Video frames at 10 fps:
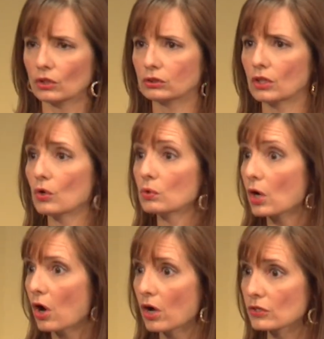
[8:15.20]
low
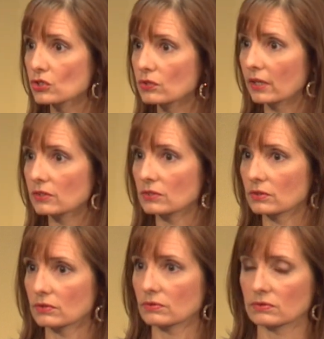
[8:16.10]
cost
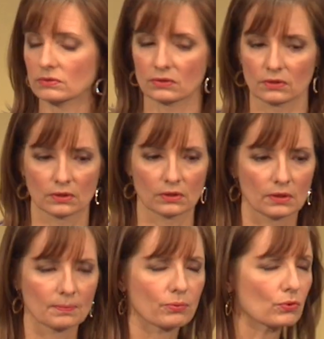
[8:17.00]
structures,
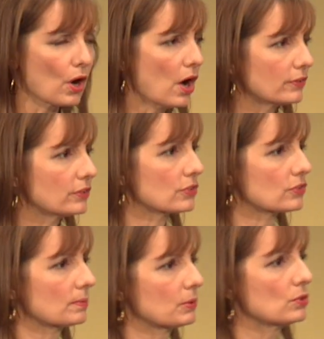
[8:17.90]
broad
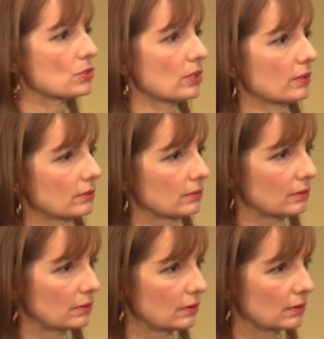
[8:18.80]
distribution.
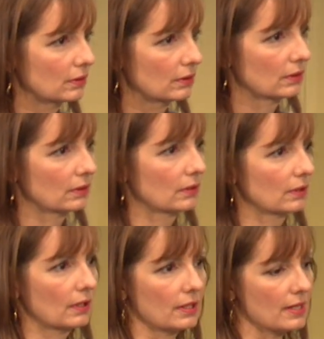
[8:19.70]

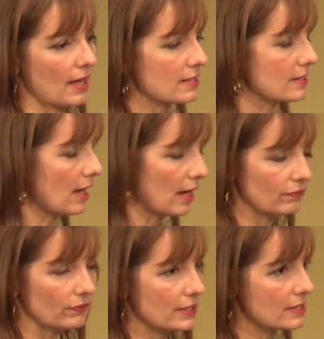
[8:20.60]
And yes,
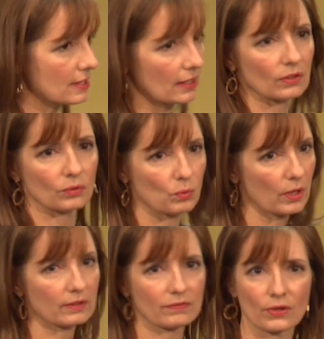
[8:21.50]
every single
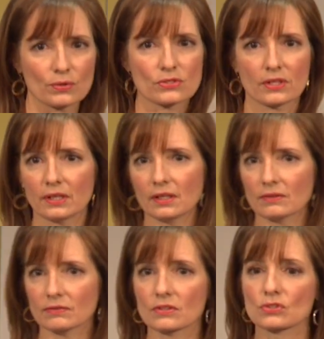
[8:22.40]
one of those
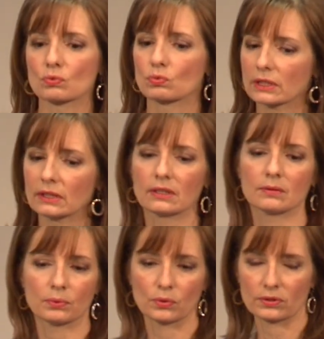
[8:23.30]
things is really
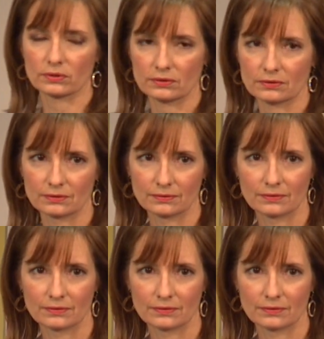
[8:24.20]
important.